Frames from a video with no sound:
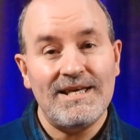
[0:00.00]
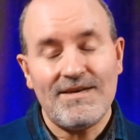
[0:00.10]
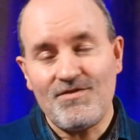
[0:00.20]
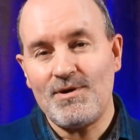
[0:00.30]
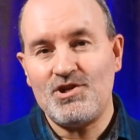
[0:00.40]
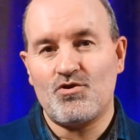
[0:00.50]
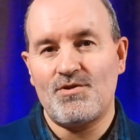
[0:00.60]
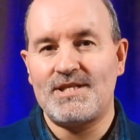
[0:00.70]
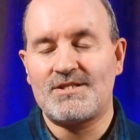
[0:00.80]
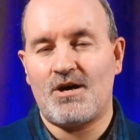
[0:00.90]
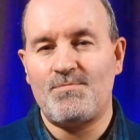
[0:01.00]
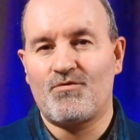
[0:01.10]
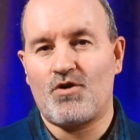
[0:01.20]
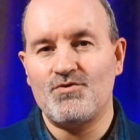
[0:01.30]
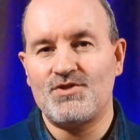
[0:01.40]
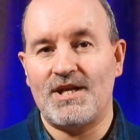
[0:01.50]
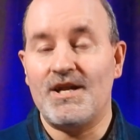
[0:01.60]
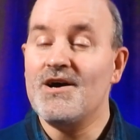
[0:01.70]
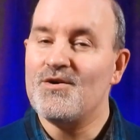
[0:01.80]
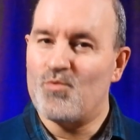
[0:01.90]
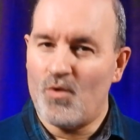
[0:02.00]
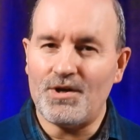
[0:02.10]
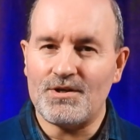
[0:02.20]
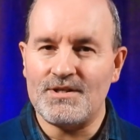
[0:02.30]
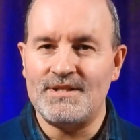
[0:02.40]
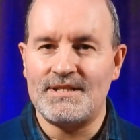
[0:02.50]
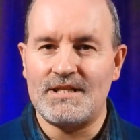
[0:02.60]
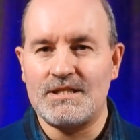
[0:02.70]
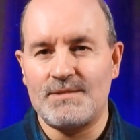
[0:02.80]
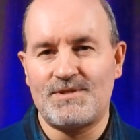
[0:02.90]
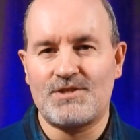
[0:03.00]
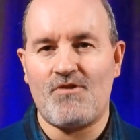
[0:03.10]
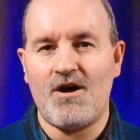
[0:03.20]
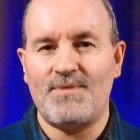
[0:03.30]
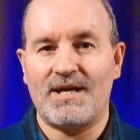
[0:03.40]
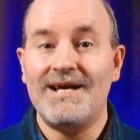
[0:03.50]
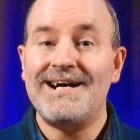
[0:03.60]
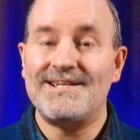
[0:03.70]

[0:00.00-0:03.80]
If you enjoy this type of content, why not consider subscribing,